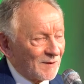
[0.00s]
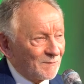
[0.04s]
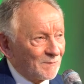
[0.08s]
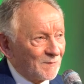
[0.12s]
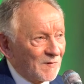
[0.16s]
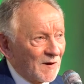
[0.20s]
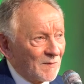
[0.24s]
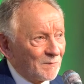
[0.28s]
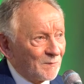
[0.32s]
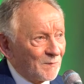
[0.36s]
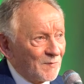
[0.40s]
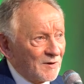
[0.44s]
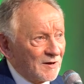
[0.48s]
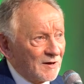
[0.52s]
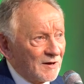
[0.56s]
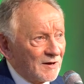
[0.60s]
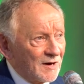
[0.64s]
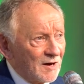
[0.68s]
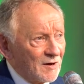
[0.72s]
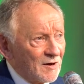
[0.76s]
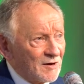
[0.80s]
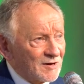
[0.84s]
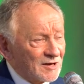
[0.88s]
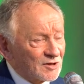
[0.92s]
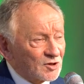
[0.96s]
a puppet
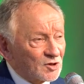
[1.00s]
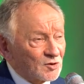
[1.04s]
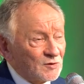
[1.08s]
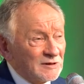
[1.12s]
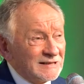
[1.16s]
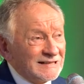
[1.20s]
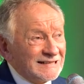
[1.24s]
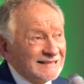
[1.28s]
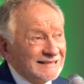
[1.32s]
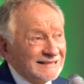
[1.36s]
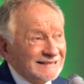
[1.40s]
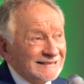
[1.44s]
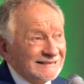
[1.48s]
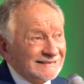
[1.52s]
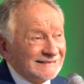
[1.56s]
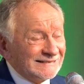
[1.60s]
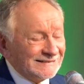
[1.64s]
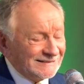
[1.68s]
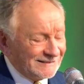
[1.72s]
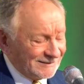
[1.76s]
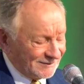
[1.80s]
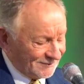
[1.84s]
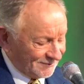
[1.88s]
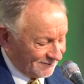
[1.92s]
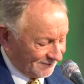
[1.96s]
on a string.
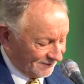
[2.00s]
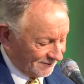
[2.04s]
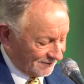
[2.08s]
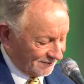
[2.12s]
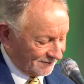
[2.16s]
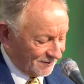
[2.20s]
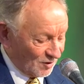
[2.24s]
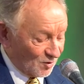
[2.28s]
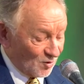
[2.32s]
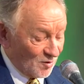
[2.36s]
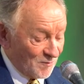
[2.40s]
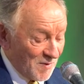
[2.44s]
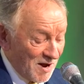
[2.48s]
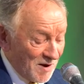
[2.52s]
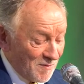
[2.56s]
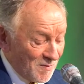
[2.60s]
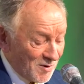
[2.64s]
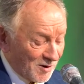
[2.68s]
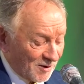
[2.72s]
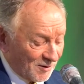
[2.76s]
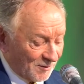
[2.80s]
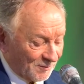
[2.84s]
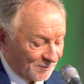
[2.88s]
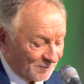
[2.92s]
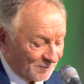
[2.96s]
You remember?